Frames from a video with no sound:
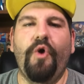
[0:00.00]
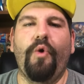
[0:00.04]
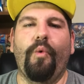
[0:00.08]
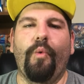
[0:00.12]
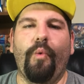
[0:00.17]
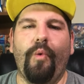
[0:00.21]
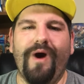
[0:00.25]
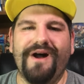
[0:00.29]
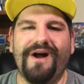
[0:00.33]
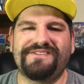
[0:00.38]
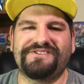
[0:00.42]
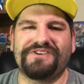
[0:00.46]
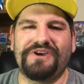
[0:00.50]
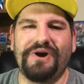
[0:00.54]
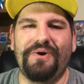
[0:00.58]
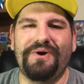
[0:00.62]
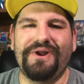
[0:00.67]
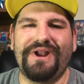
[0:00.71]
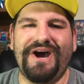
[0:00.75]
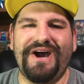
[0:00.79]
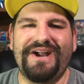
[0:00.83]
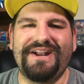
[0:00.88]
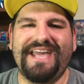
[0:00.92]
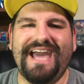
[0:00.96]
What's
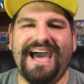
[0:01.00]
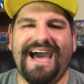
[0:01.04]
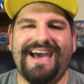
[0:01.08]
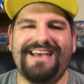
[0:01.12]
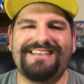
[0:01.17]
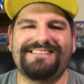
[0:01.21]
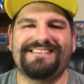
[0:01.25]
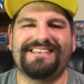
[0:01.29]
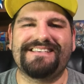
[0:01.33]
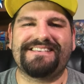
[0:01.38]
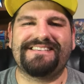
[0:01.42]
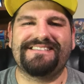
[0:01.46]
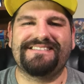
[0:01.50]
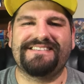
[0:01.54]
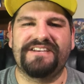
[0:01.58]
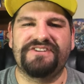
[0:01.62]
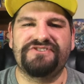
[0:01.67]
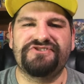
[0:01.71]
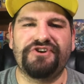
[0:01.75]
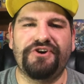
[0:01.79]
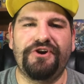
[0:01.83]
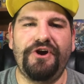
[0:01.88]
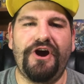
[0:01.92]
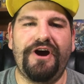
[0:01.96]
going on, guys? This is
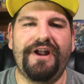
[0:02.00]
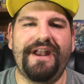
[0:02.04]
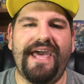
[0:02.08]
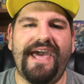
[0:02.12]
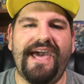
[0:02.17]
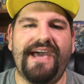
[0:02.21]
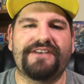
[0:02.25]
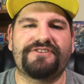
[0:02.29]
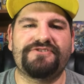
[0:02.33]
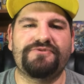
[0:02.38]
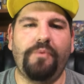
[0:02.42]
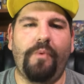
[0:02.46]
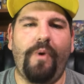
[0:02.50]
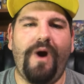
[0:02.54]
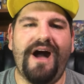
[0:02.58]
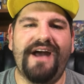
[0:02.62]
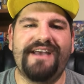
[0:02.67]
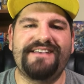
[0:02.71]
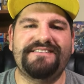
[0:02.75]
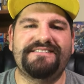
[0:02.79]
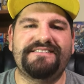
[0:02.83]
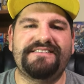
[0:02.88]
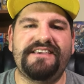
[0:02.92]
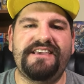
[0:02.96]
Centurion
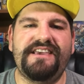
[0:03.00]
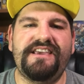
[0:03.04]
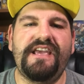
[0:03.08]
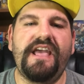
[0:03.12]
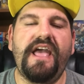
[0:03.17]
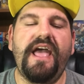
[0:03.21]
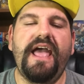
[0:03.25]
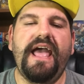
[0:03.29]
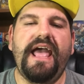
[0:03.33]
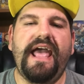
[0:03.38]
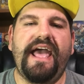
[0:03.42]
XYZ,